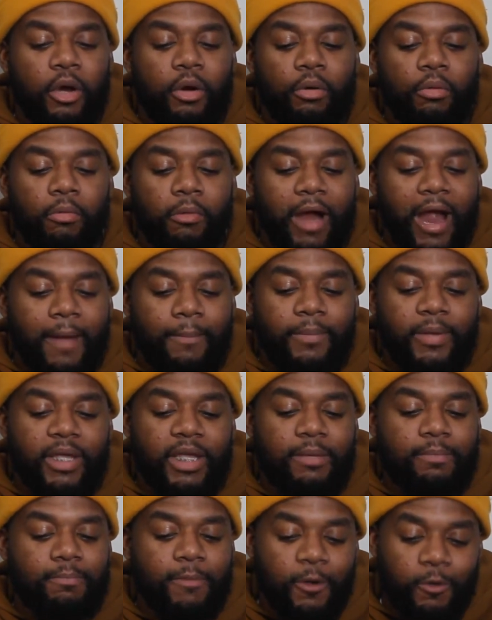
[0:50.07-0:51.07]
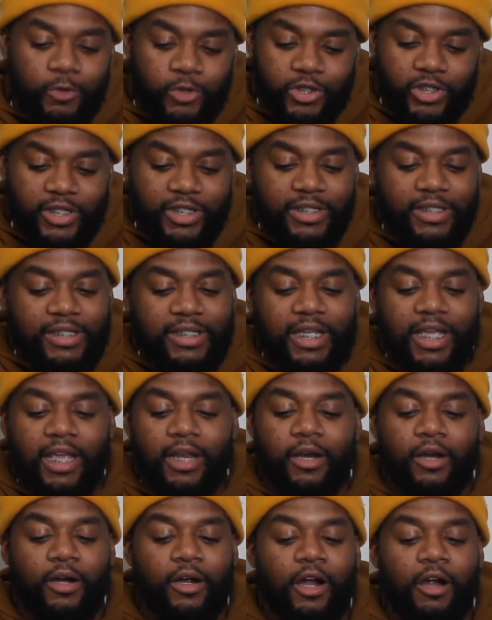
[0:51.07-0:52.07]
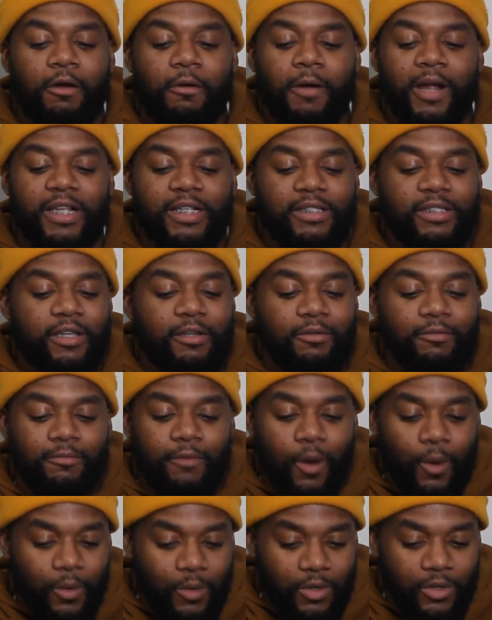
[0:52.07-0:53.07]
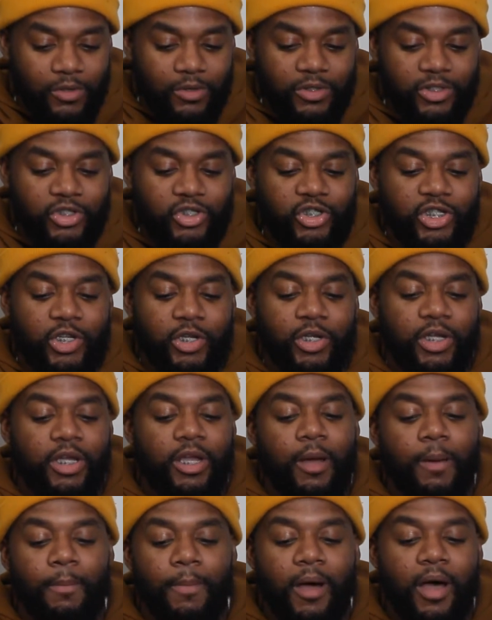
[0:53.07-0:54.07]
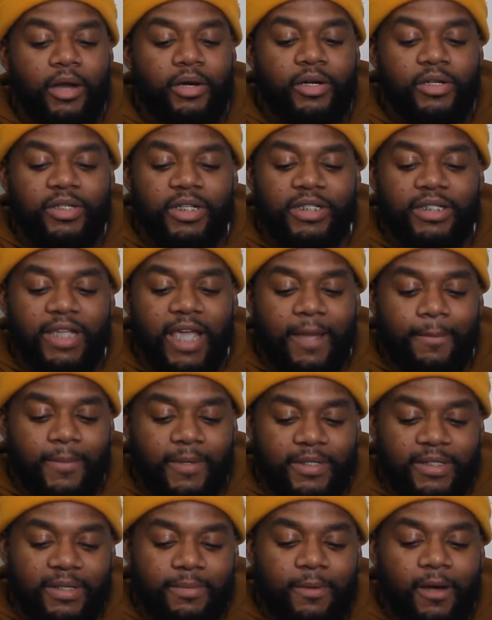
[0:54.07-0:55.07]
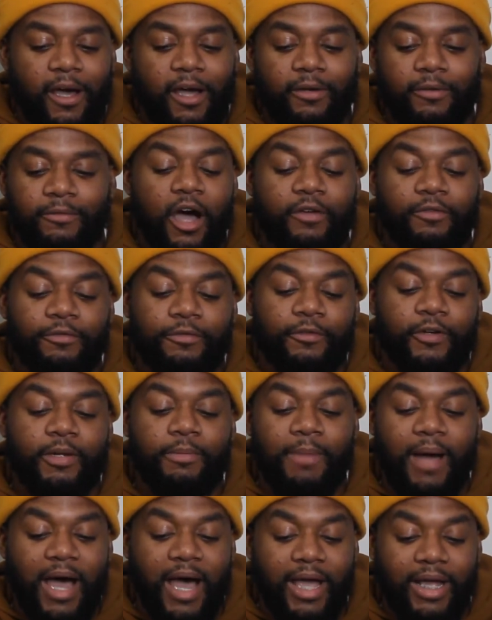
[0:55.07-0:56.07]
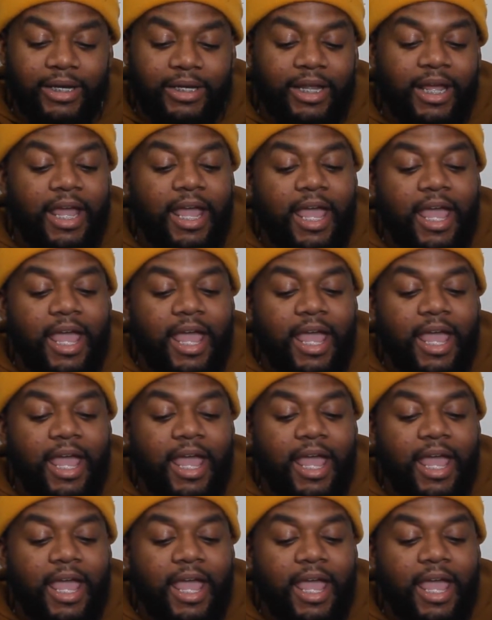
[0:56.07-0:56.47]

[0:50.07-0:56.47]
Wrapping emotions in her arresting vocals, she ponders escapism on free mind